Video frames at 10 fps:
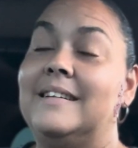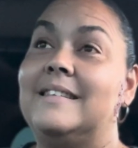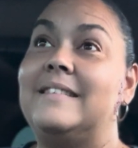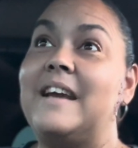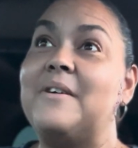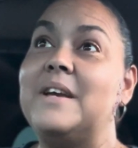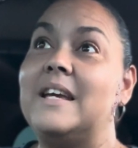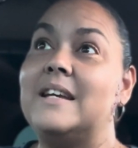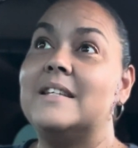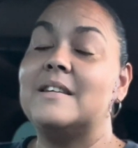there
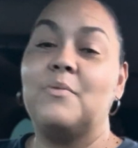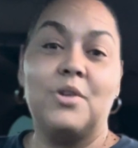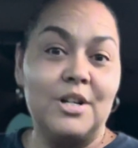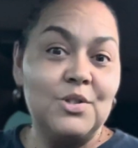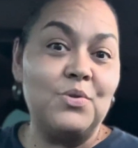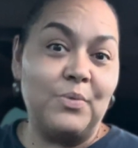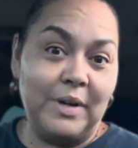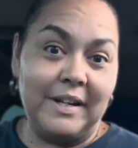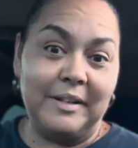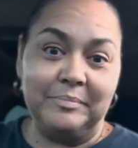is, and we're going to do a
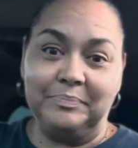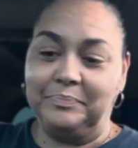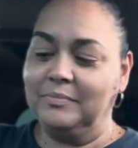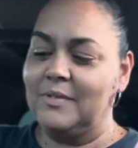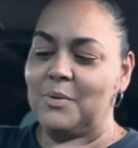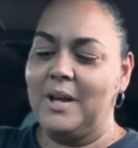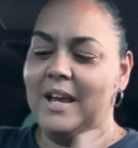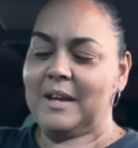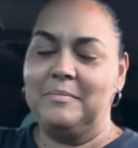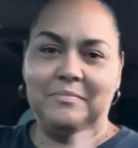reading,
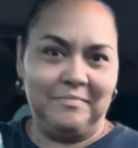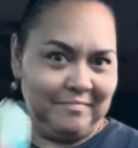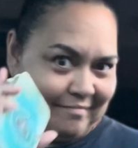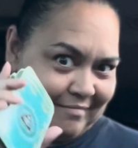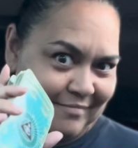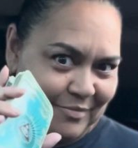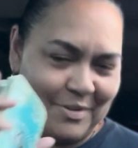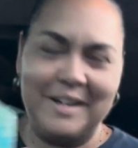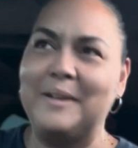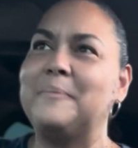okay?
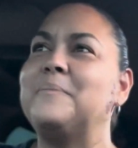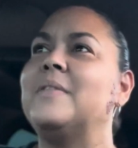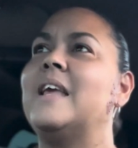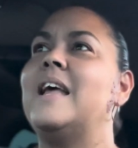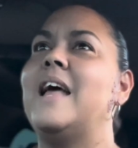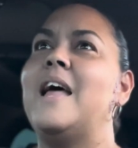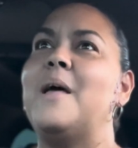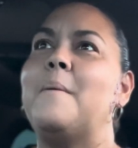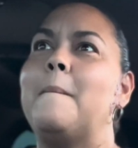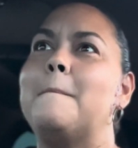Reading.
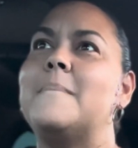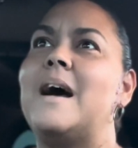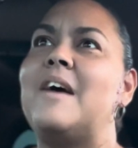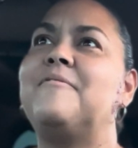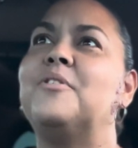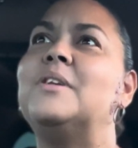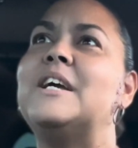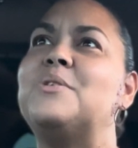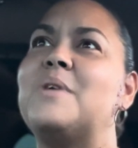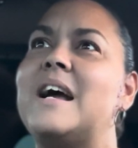I feel
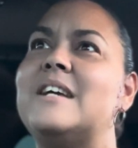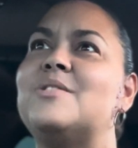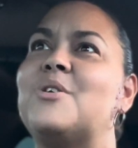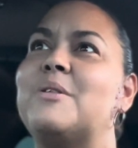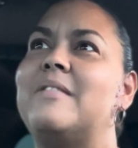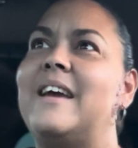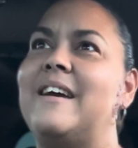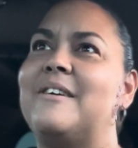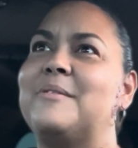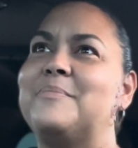like you guys are
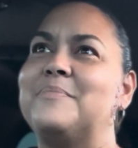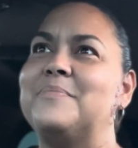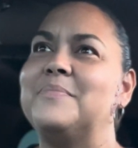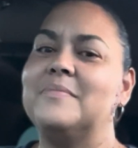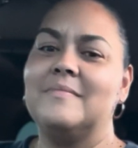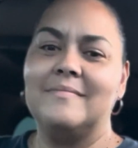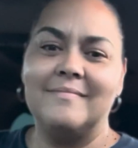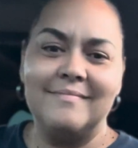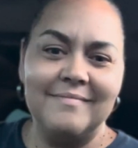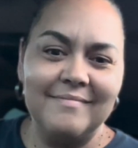there
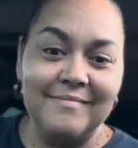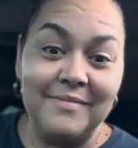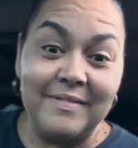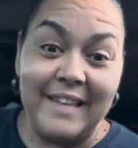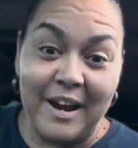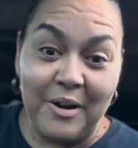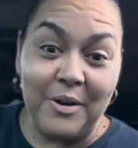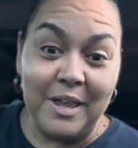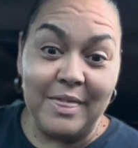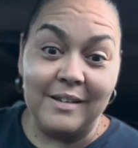
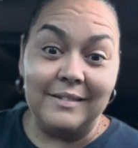in the